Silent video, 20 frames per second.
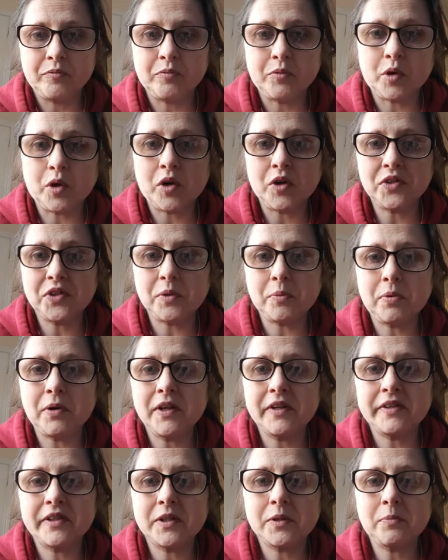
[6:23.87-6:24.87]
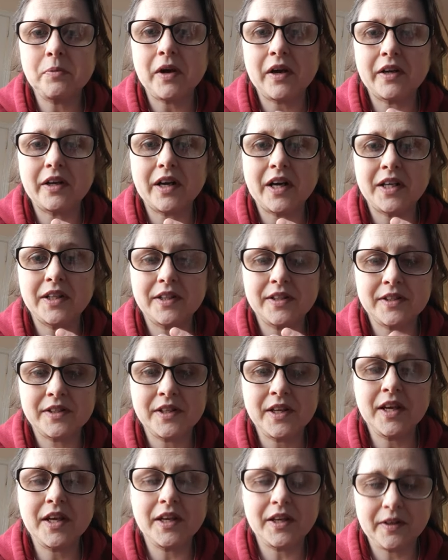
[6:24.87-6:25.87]
Because the police is back at the
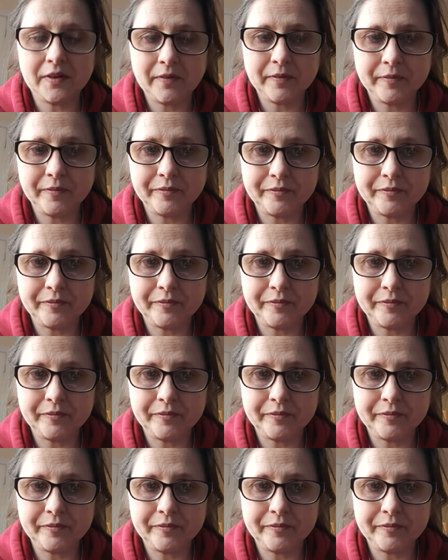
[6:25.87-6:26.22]
scene.